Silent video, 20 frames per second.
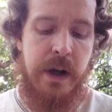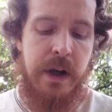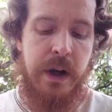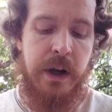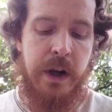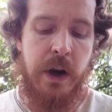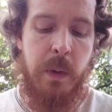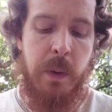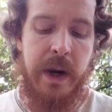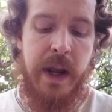
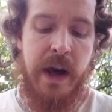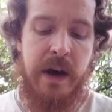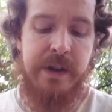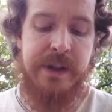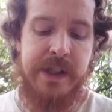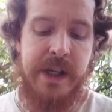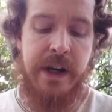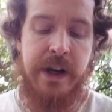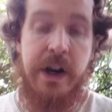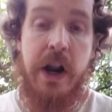no one else
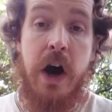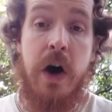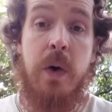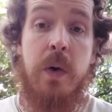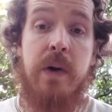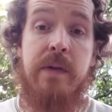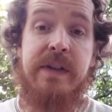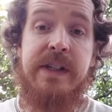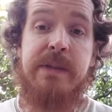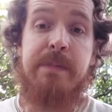had known
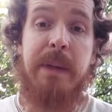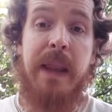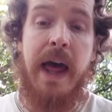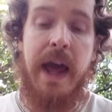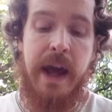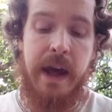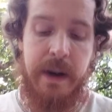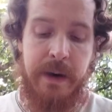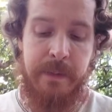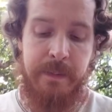of his
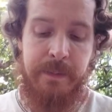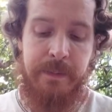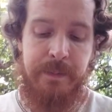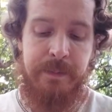plan.